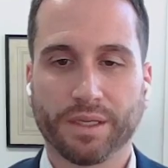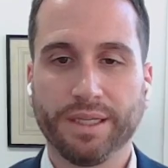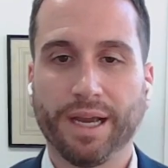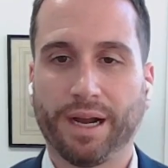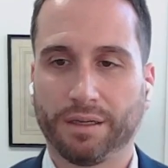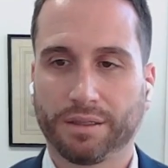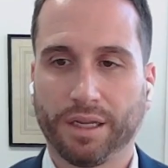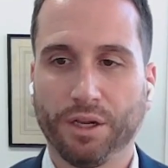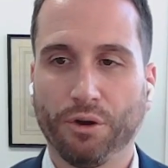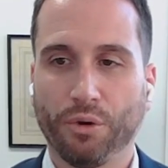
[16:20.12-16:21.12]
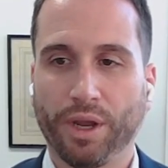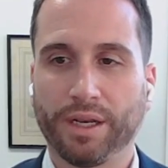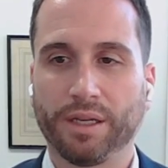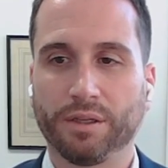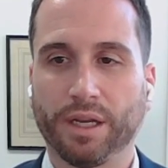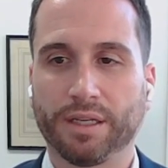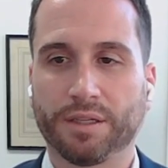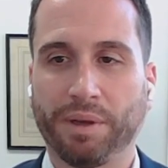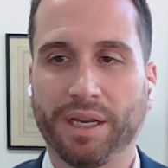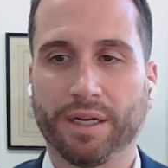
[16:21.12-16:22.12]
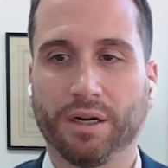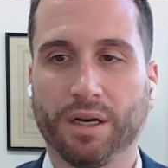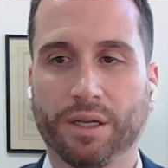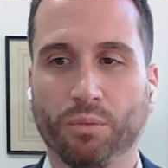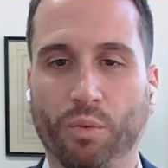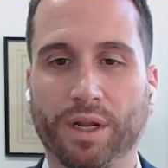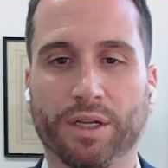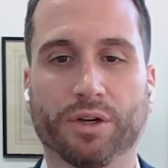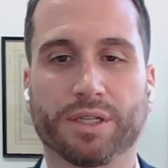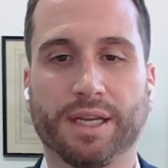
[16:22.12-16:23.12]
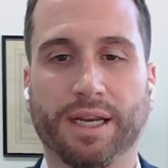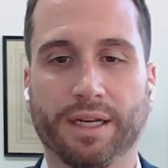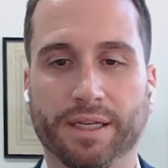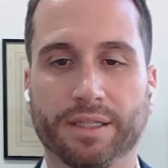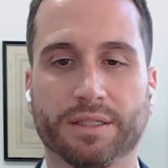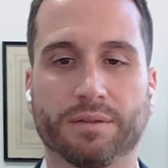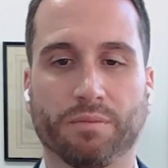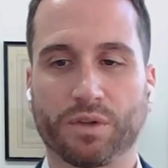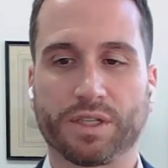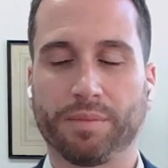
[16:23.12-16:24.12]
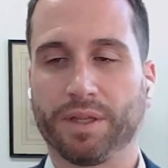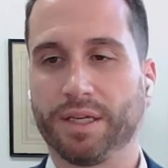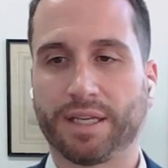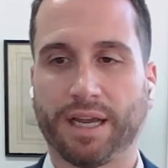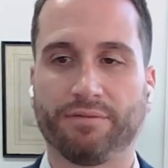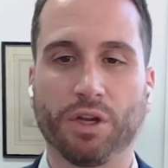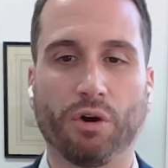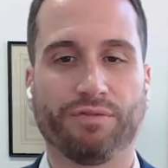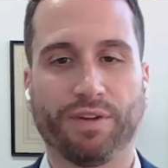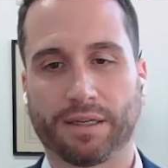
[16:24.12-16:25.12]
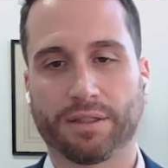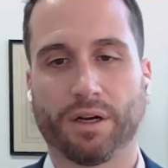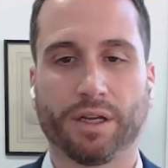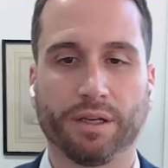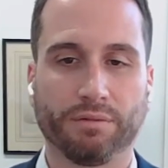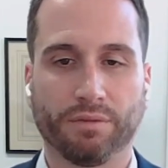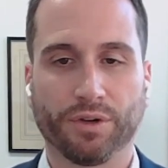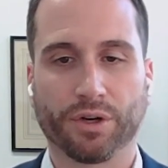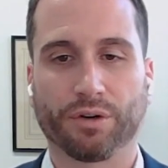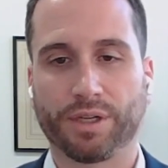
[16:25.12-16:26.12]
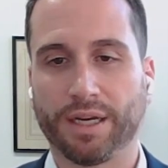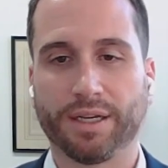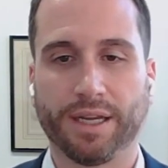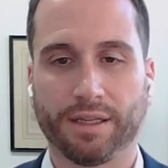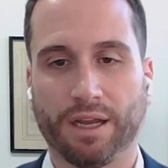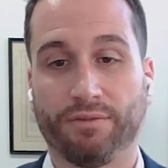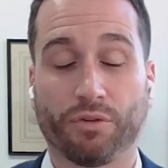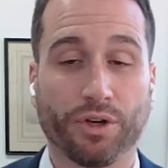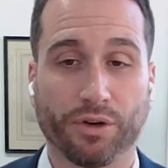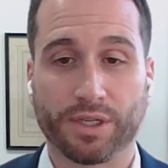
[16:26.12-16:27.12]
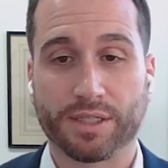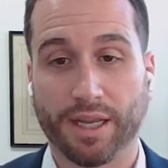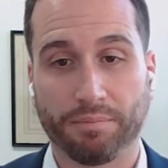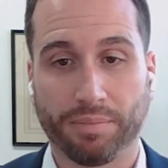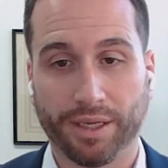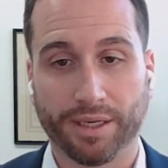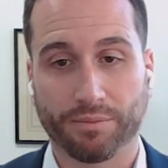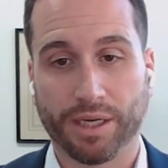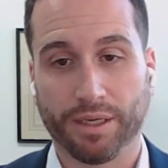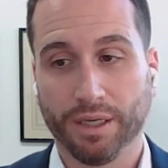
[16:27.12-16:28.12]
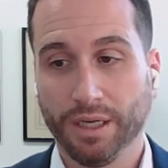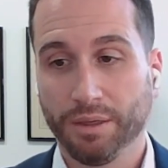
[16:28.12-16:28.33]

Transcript: Yeah, and depending on what your estate is, some of these have no effect on your day-to-day life or your estate plan, right?